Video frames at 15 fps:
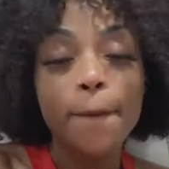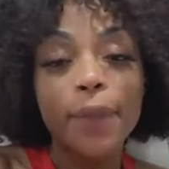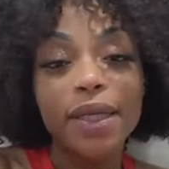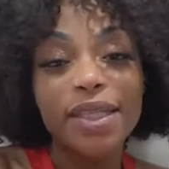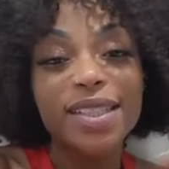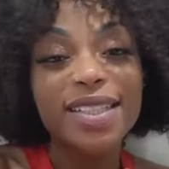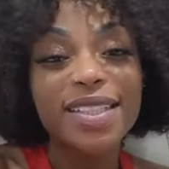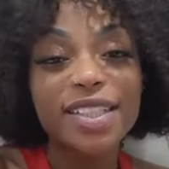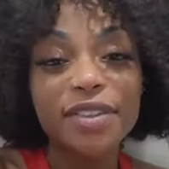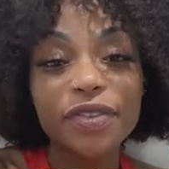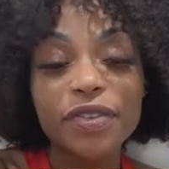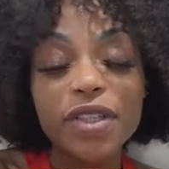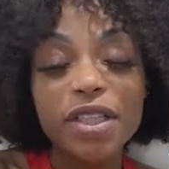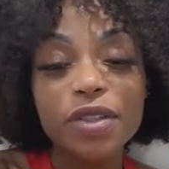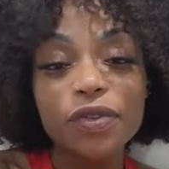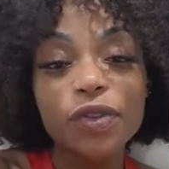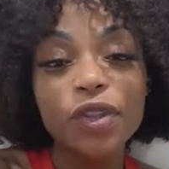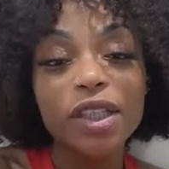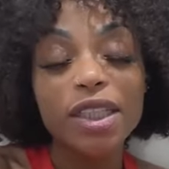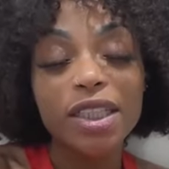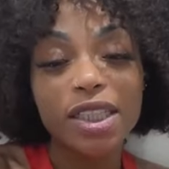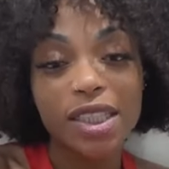But it's different
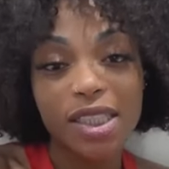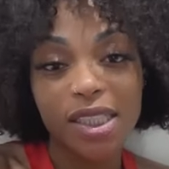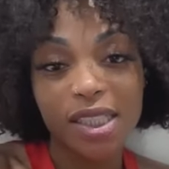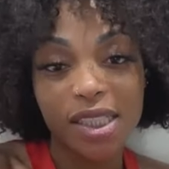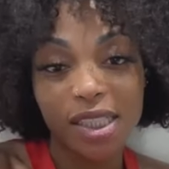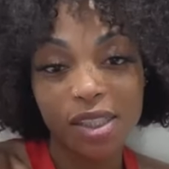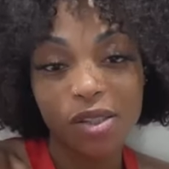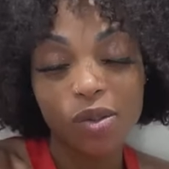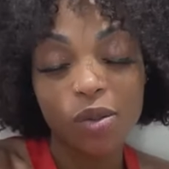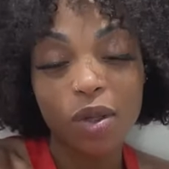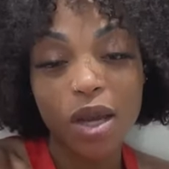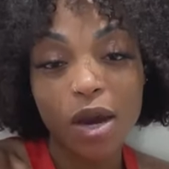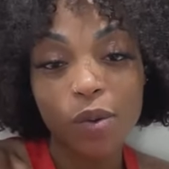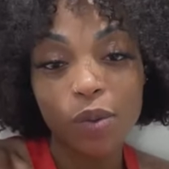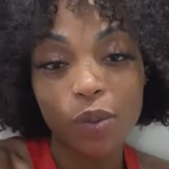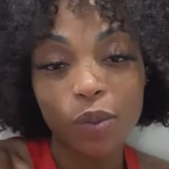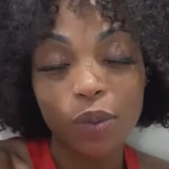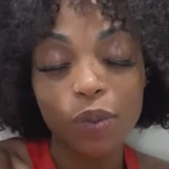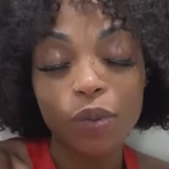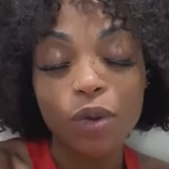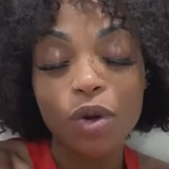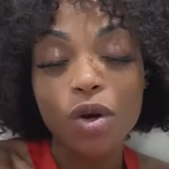for each city. So now
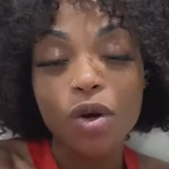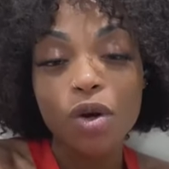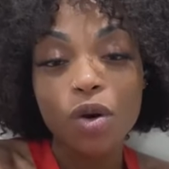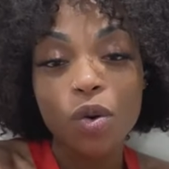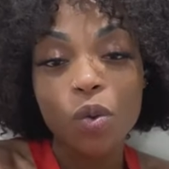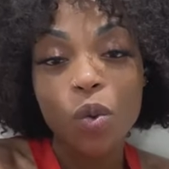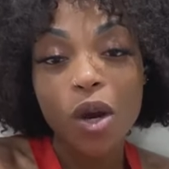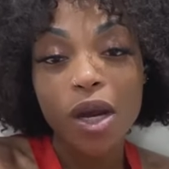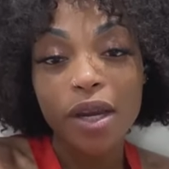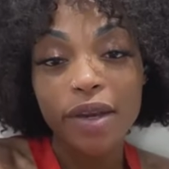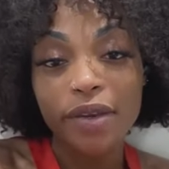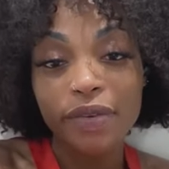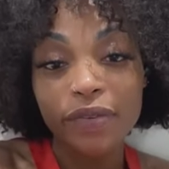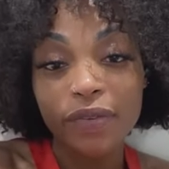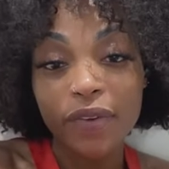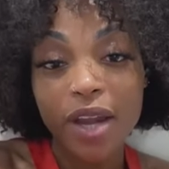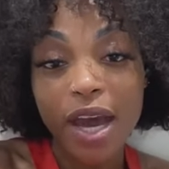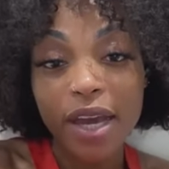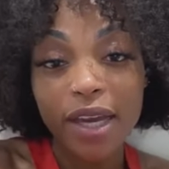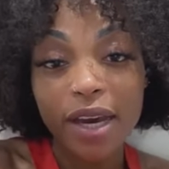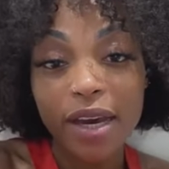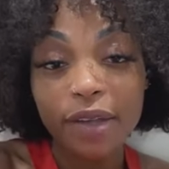we'll, from 20
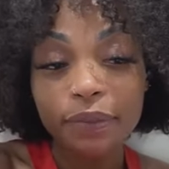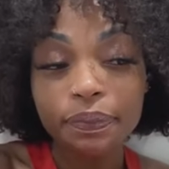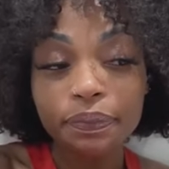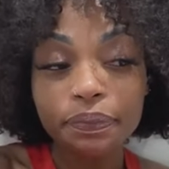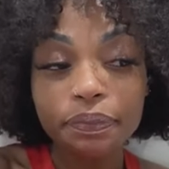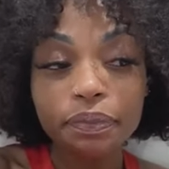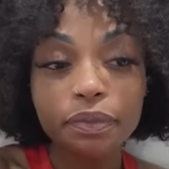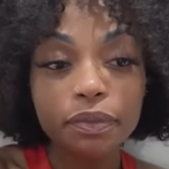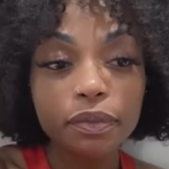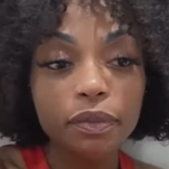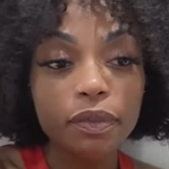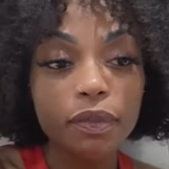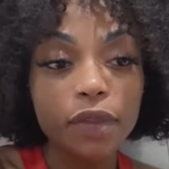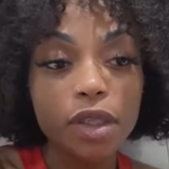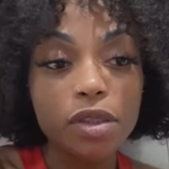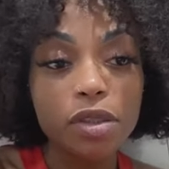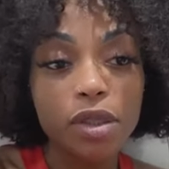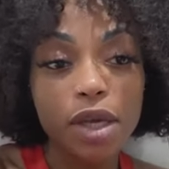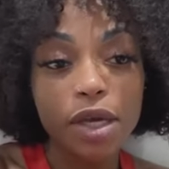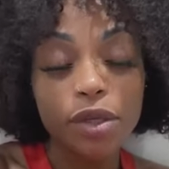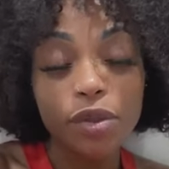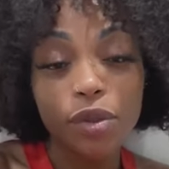flyer so
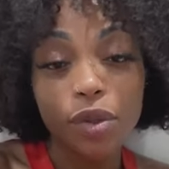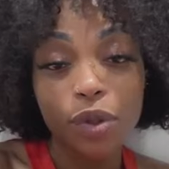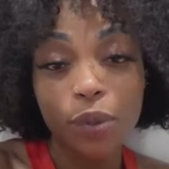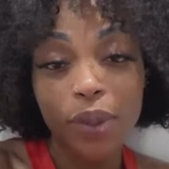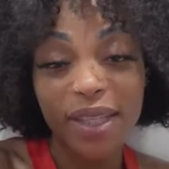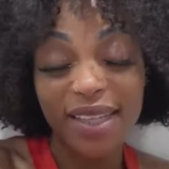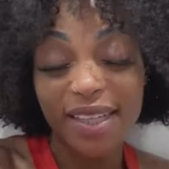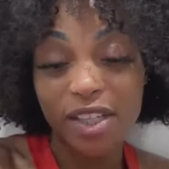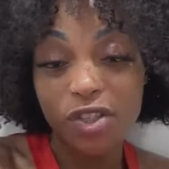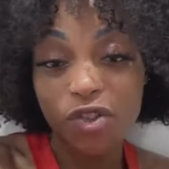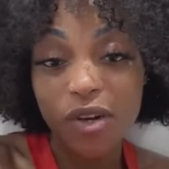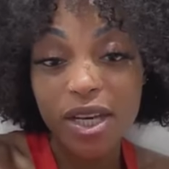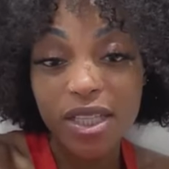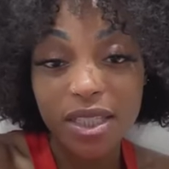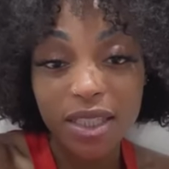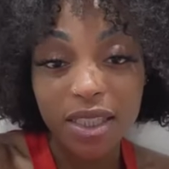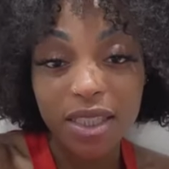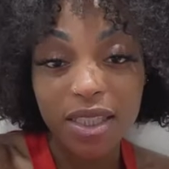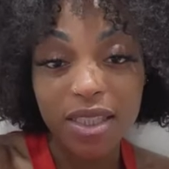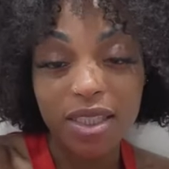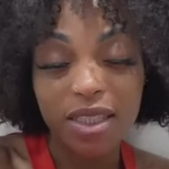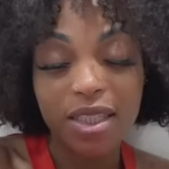that you know where the address
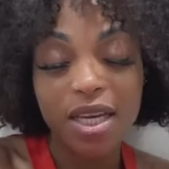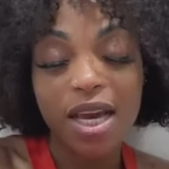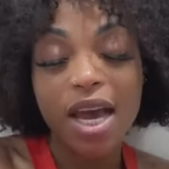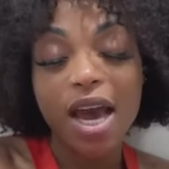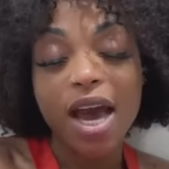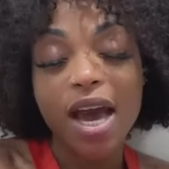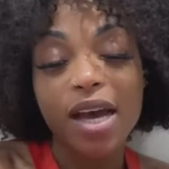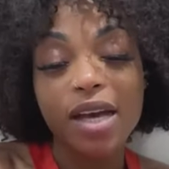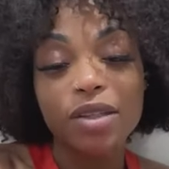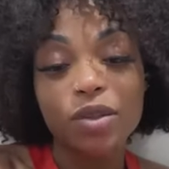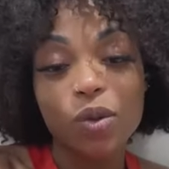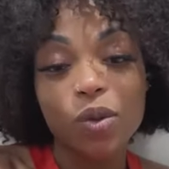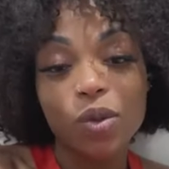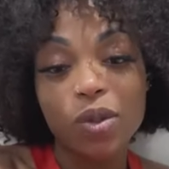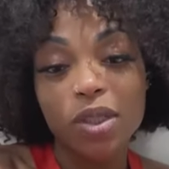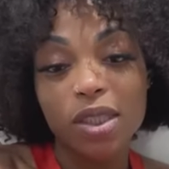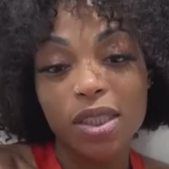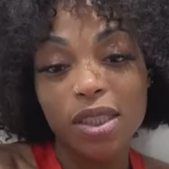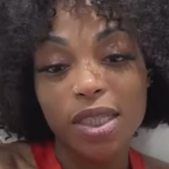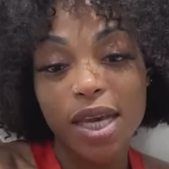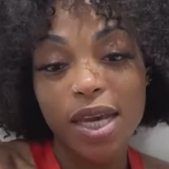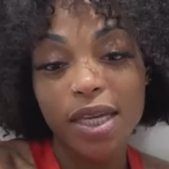is and mm-hmm. all
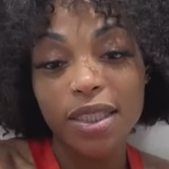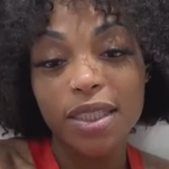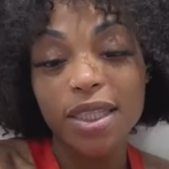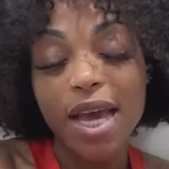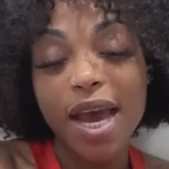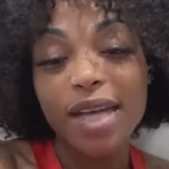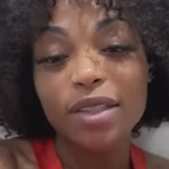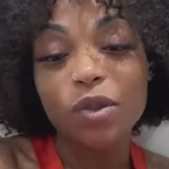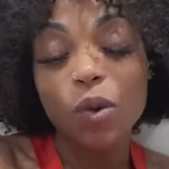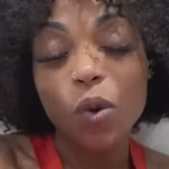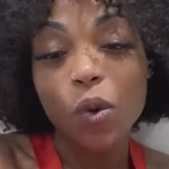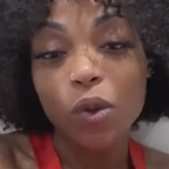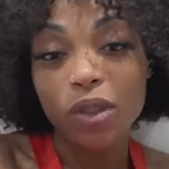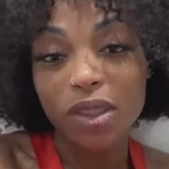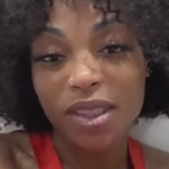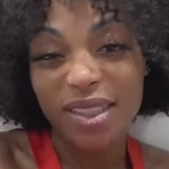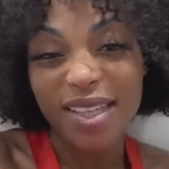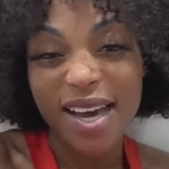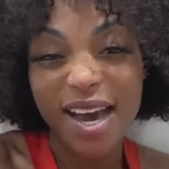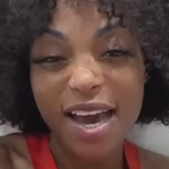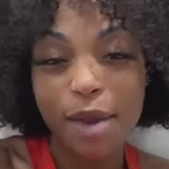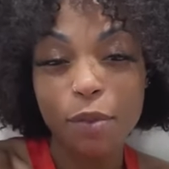the dates and all the
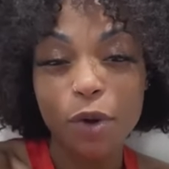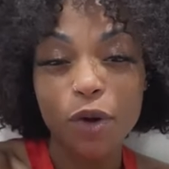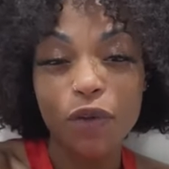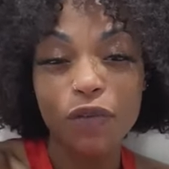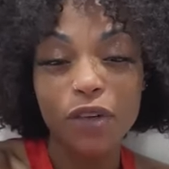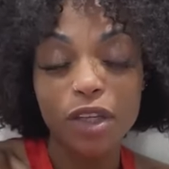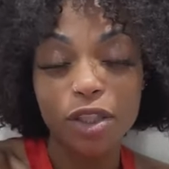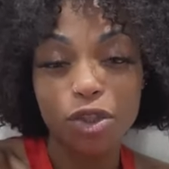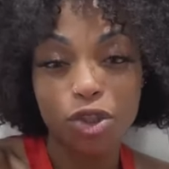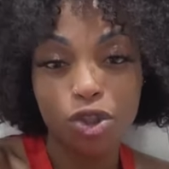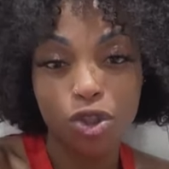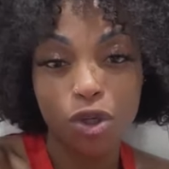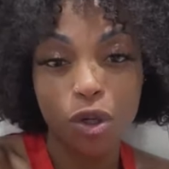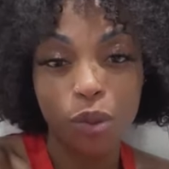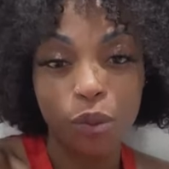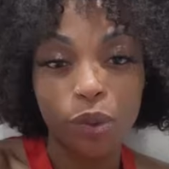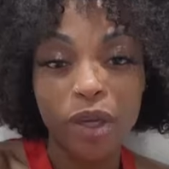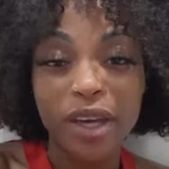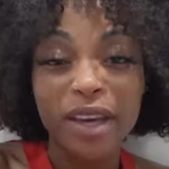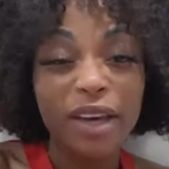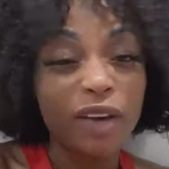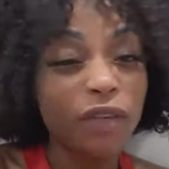time of each show.
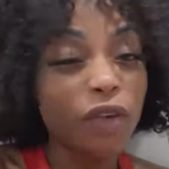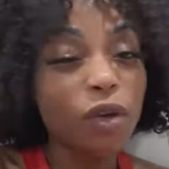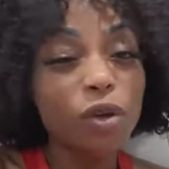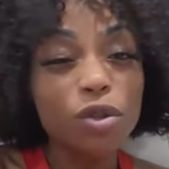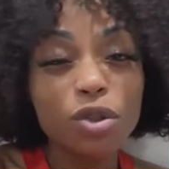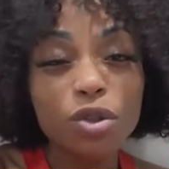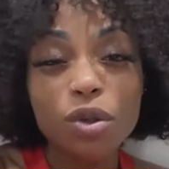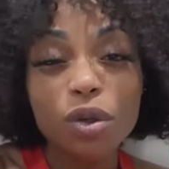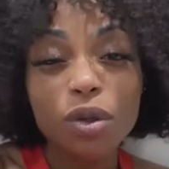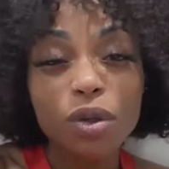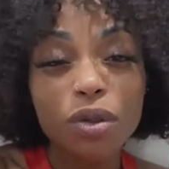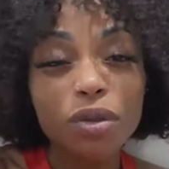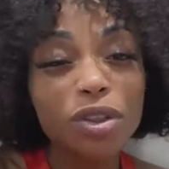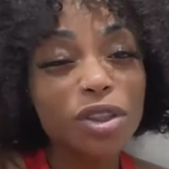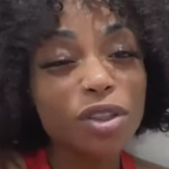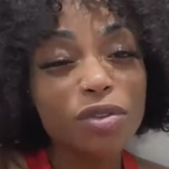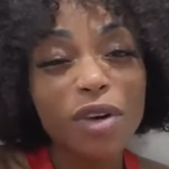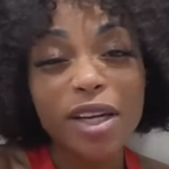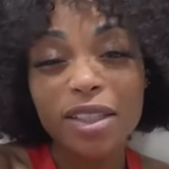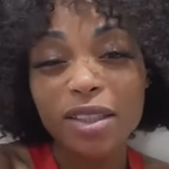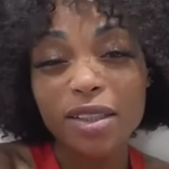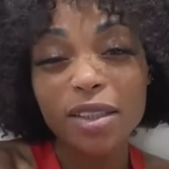If you're not sure, just
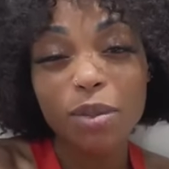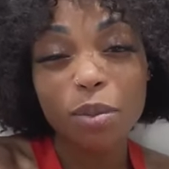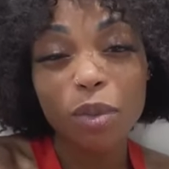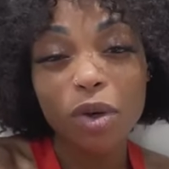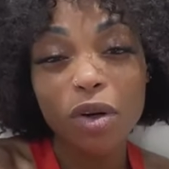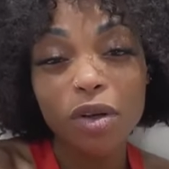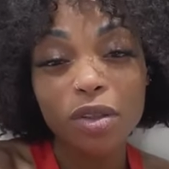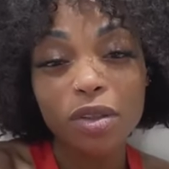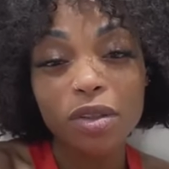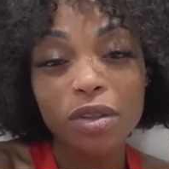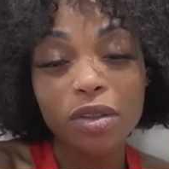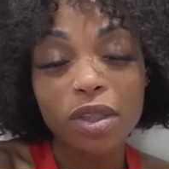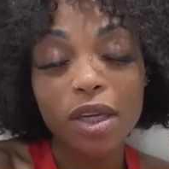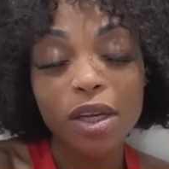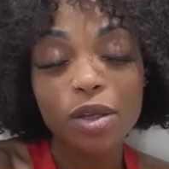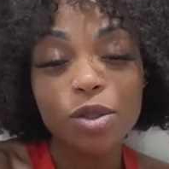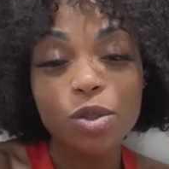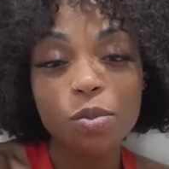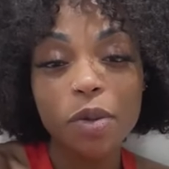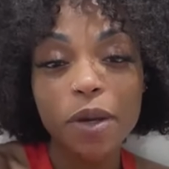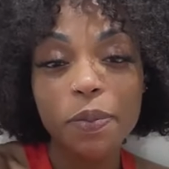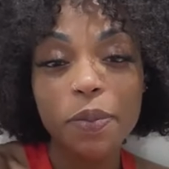write to the mm-hmm. inbox and I'll
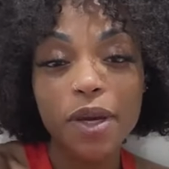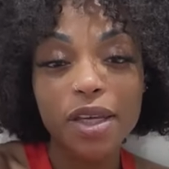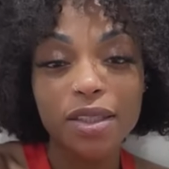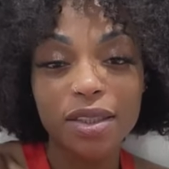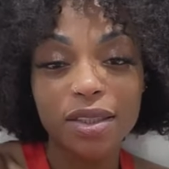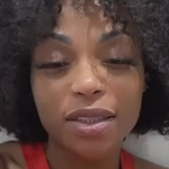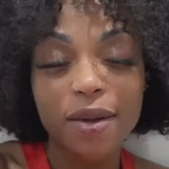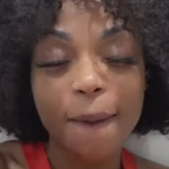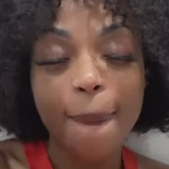do my best